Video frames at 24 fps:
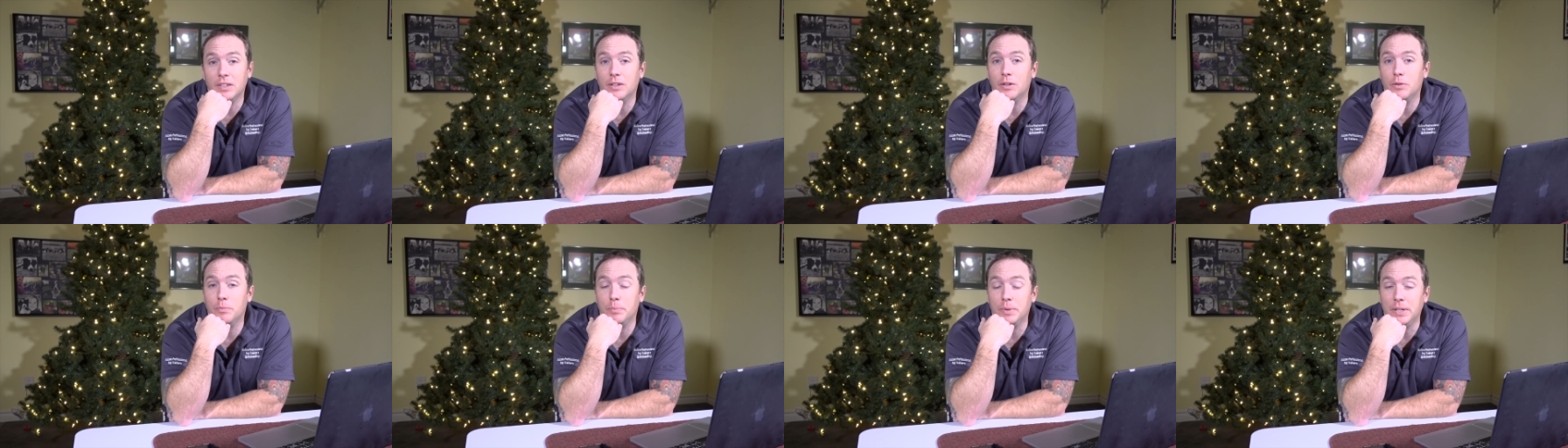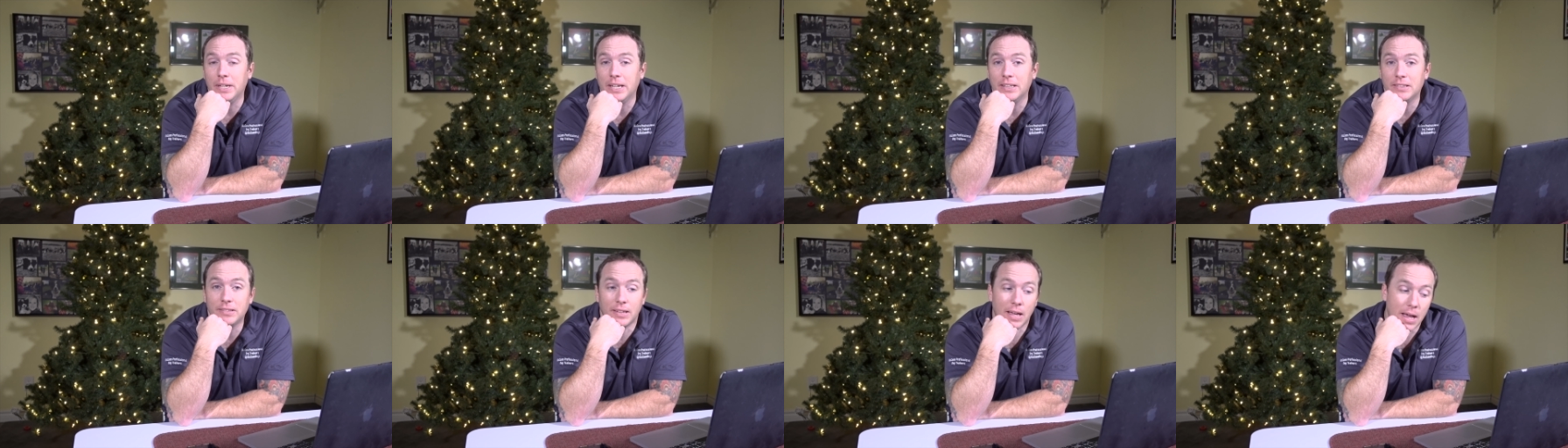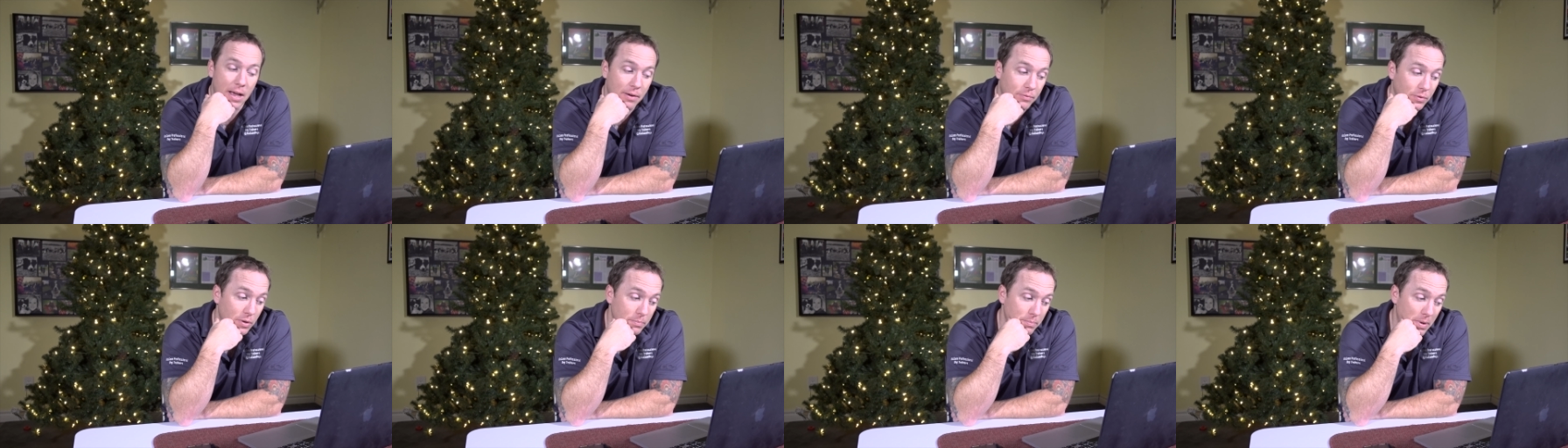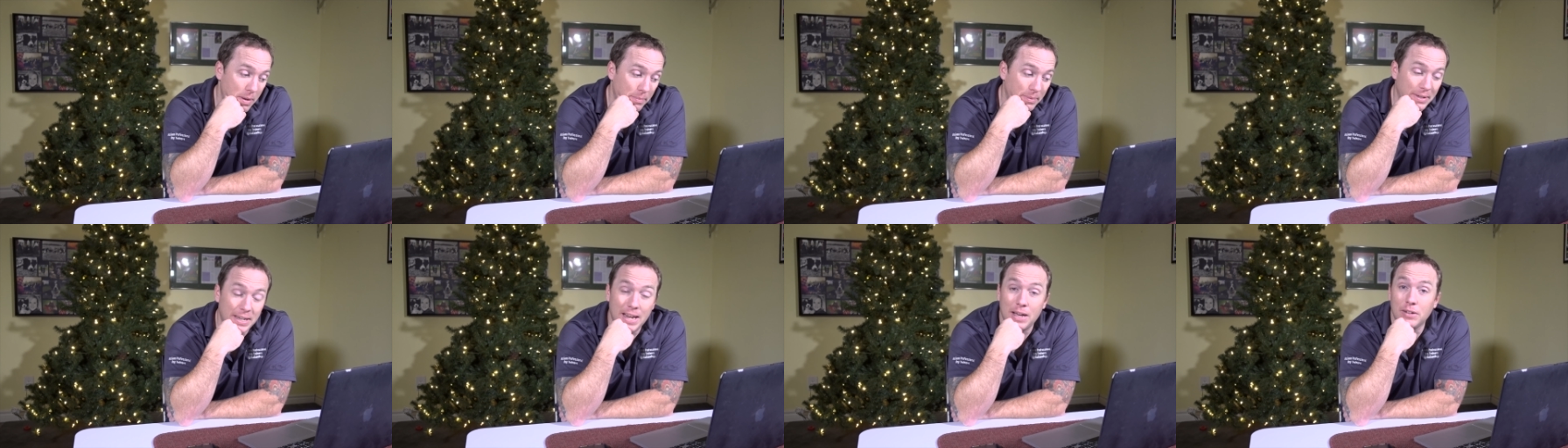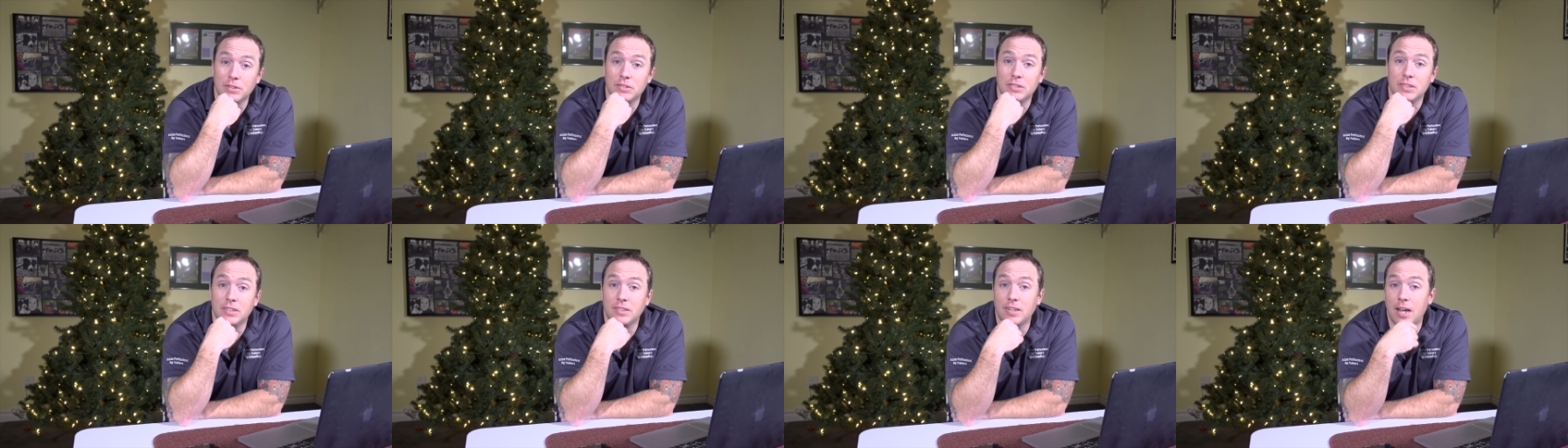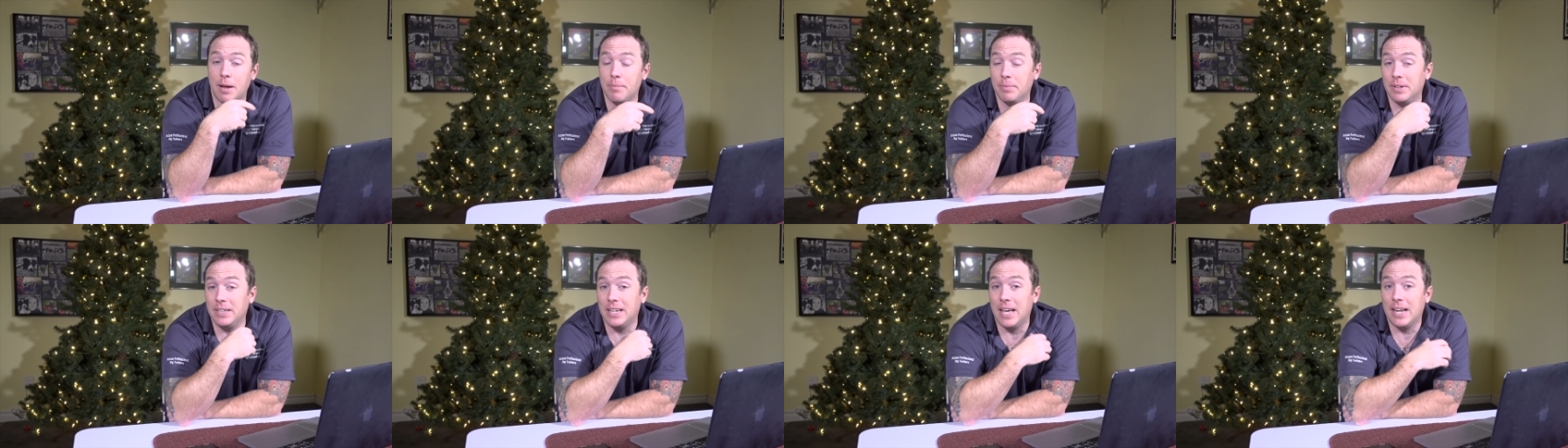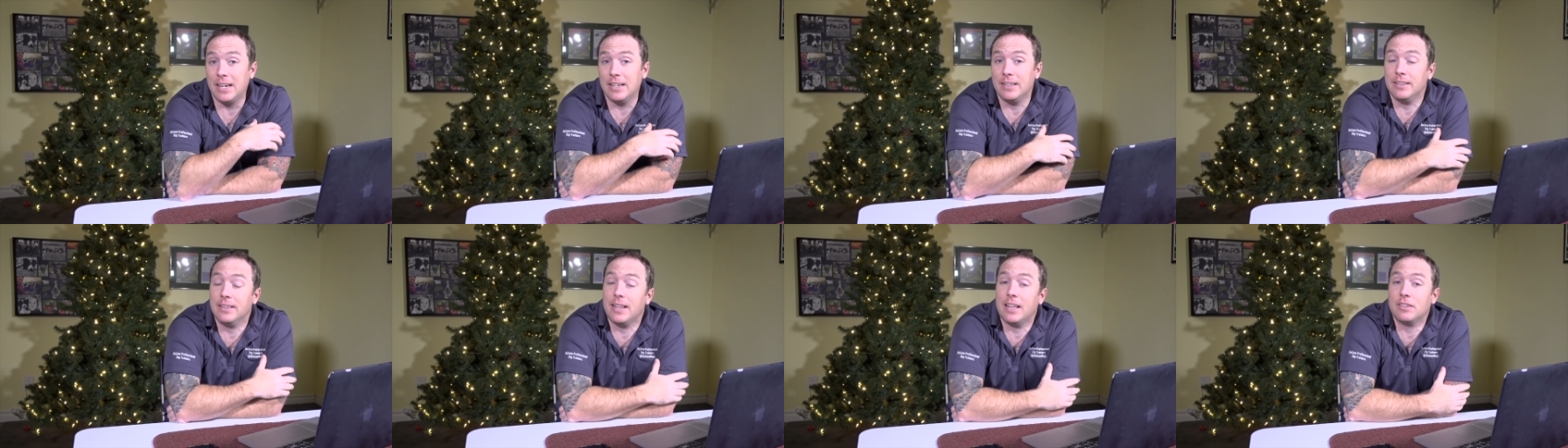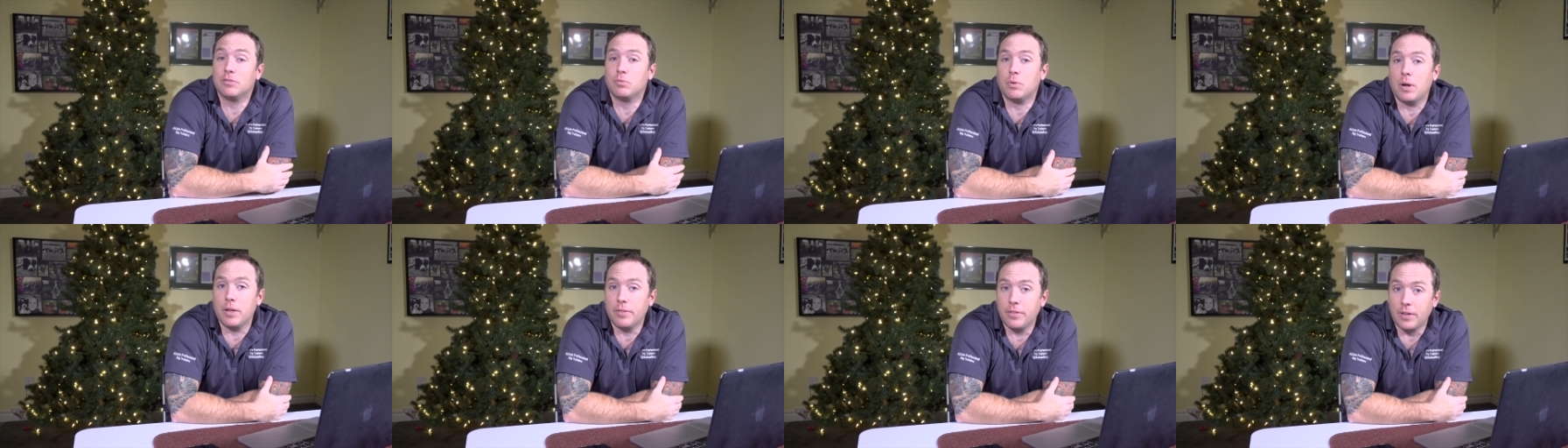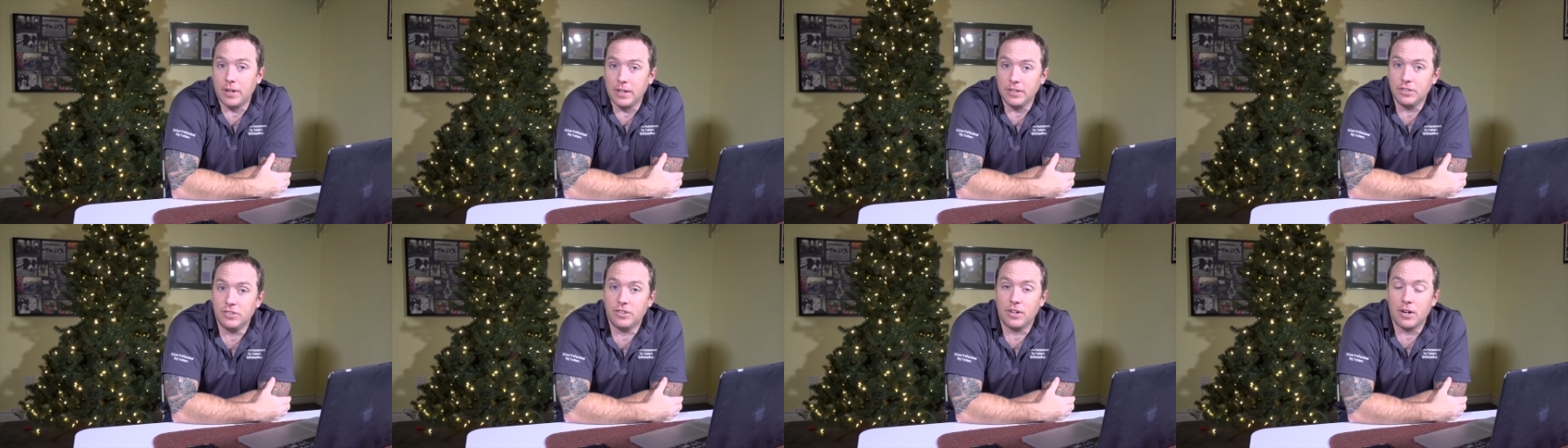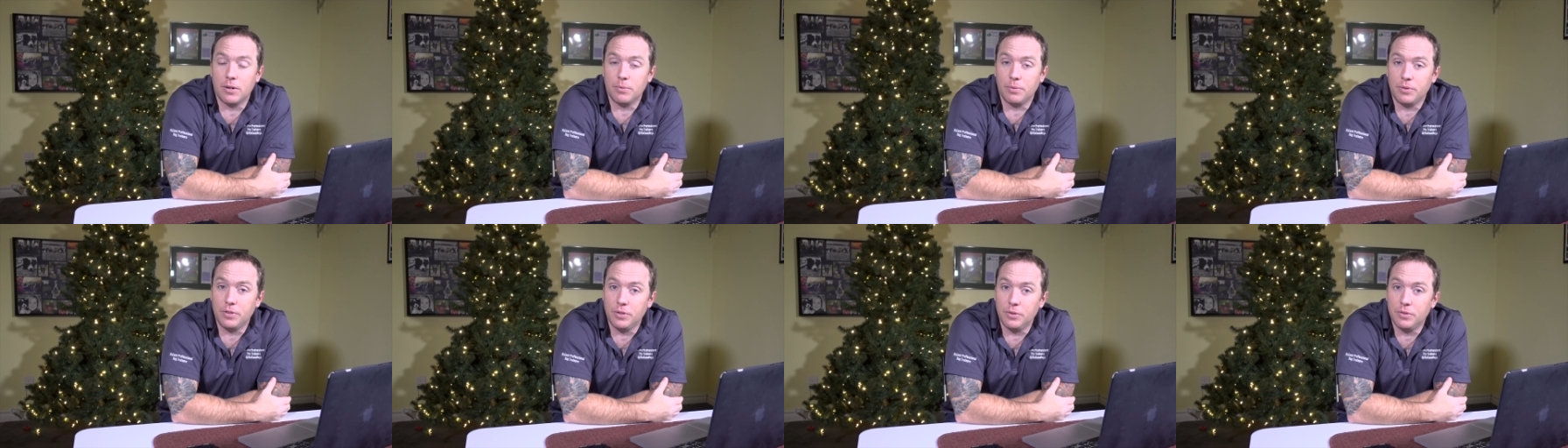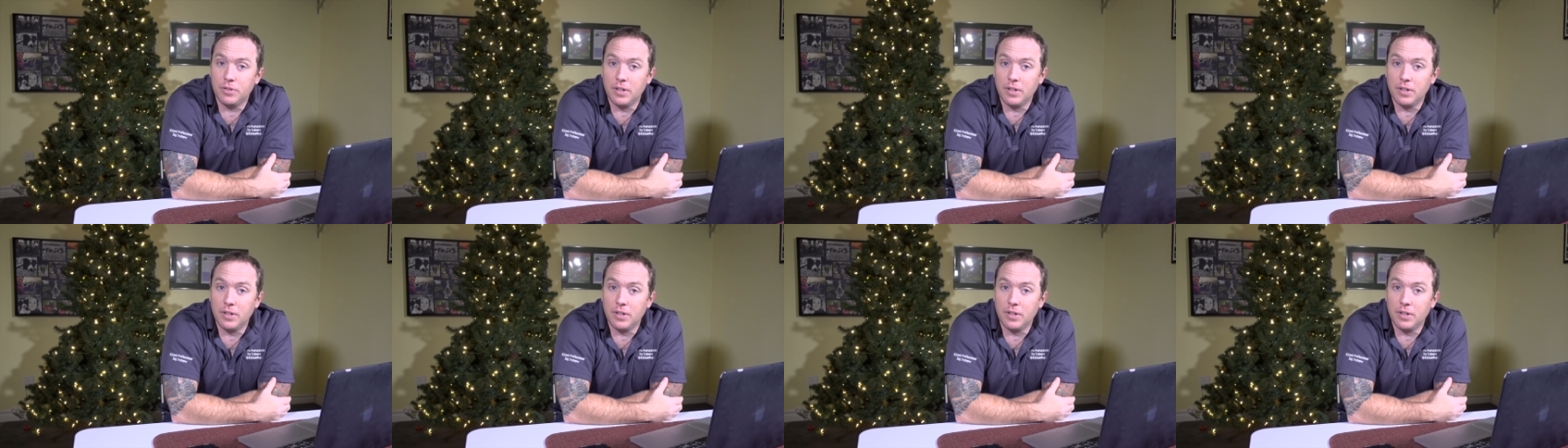it'd be nice to have one, maybe now's the time to get it, and that's why I thought I'd share it with you